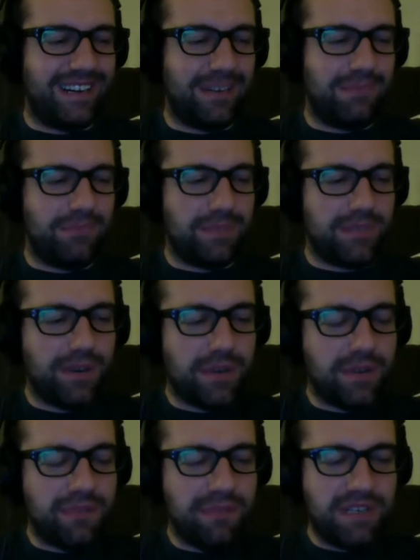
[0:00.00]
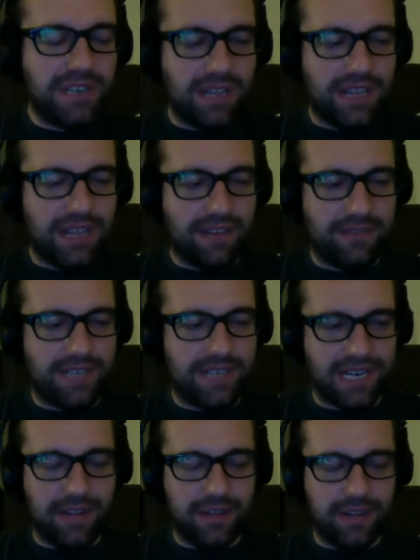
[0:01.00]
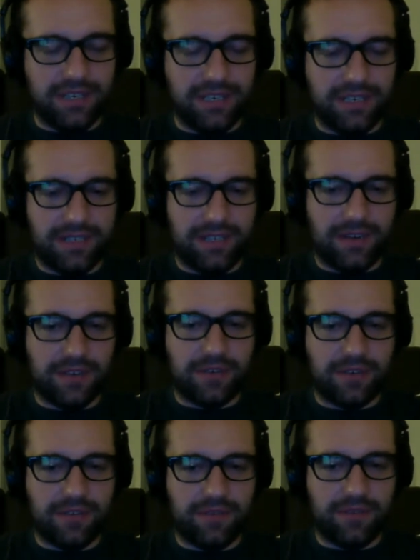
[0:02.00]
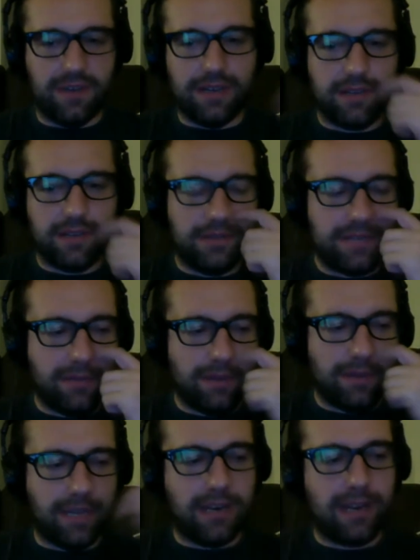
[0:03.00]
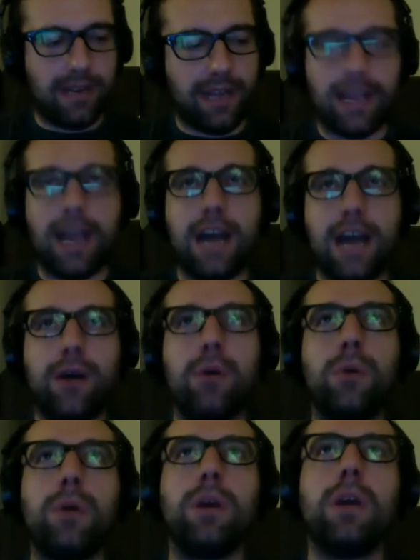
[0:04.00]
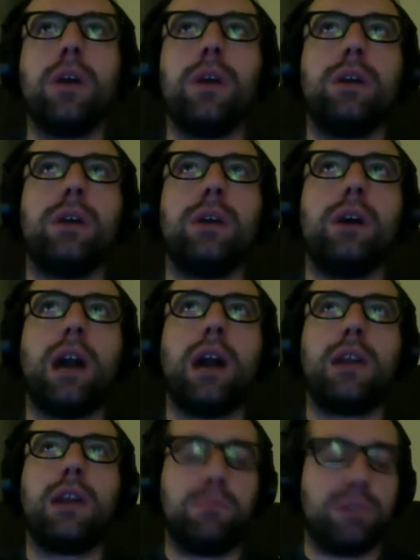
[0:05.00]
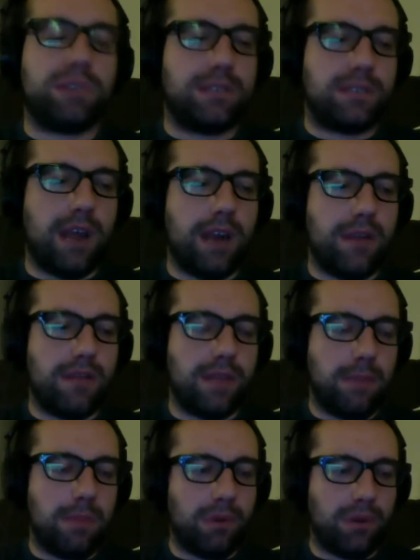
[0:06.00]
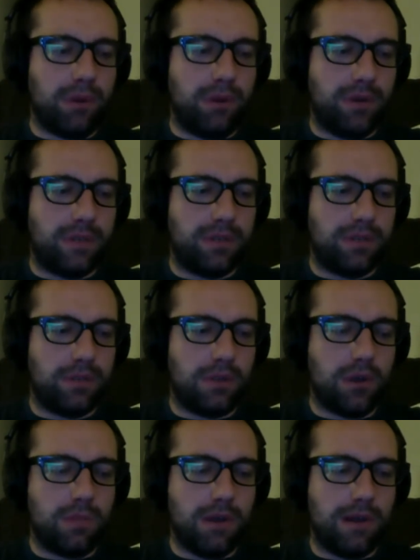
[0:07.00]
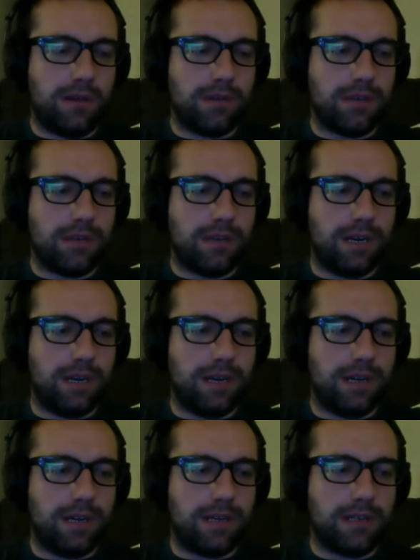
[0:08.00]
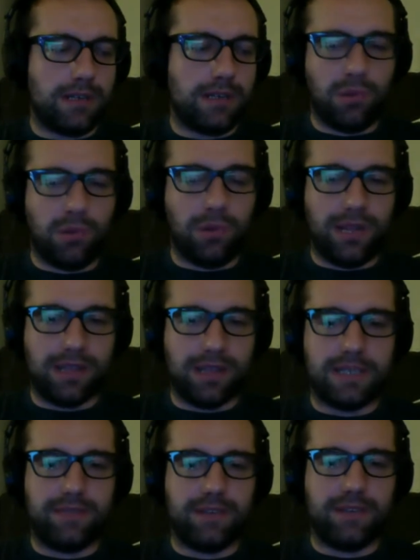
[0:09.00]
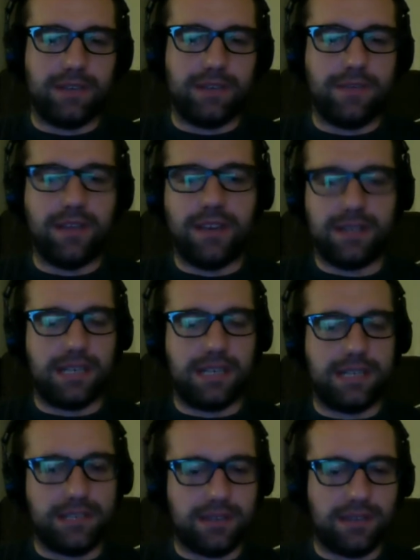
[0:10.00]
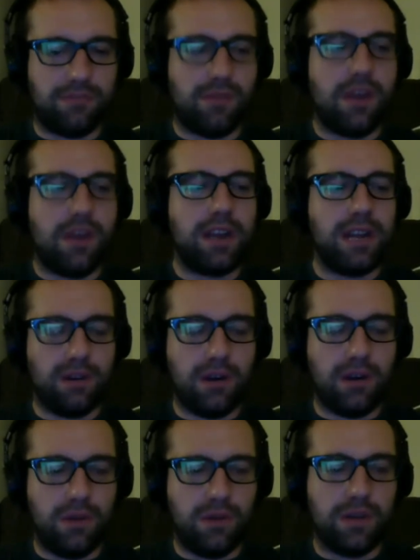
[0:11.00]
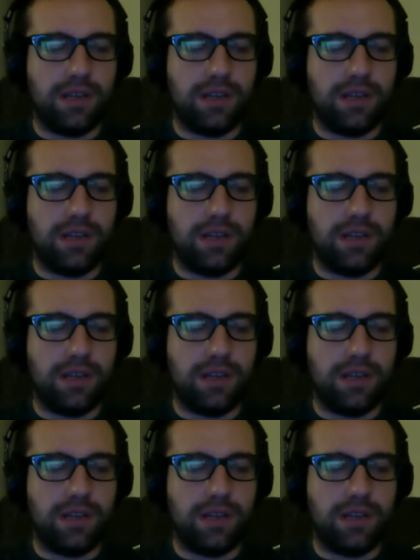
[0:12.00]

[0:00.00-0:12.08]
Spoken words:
So you've mentioned a lot of technologies that are sort of server-side related. Like, how do you think people are going to go about deploying this if they decide to sort of run it on their own?